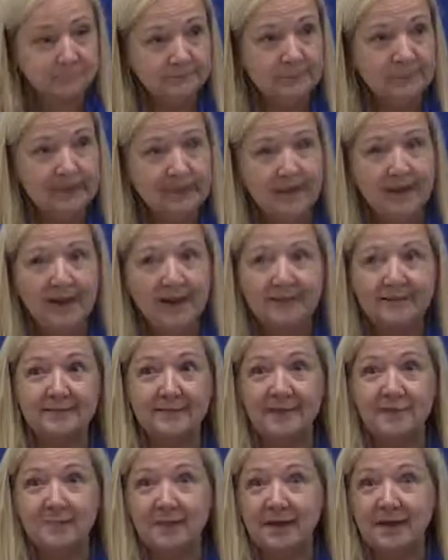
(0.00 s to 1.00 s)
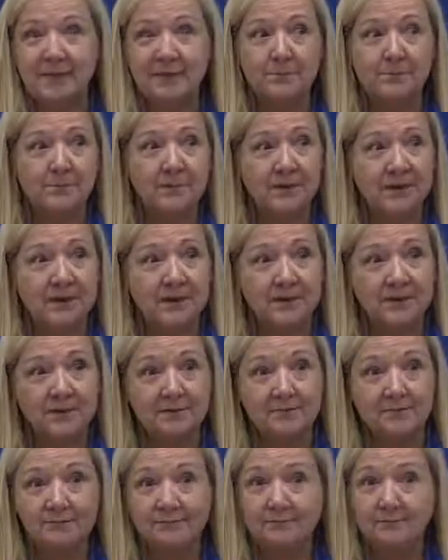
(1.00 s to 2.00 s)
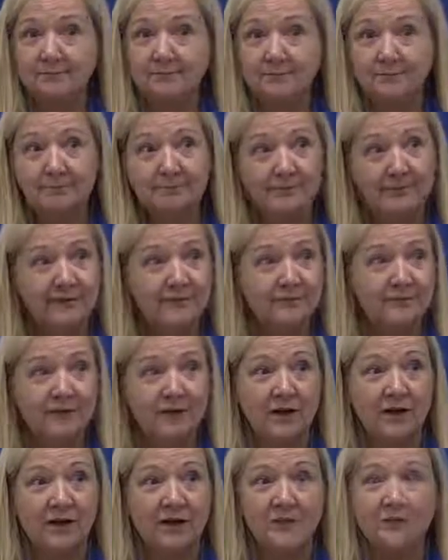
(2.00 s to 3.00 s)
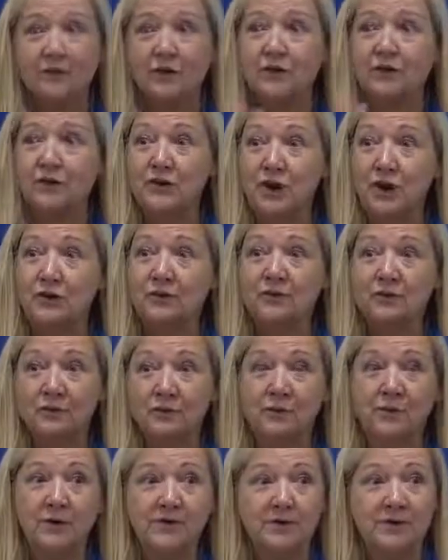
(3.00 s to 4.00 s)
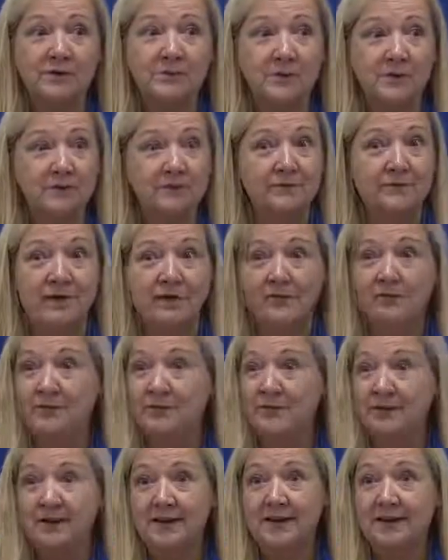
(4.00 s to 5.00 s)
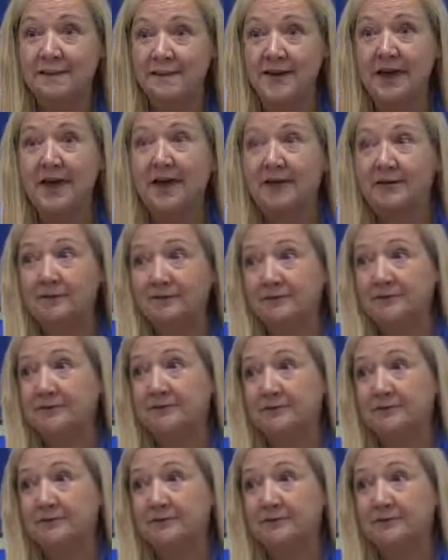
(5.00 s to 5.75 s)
Okay, has anybody been involved or know someone that's been involved with any of that?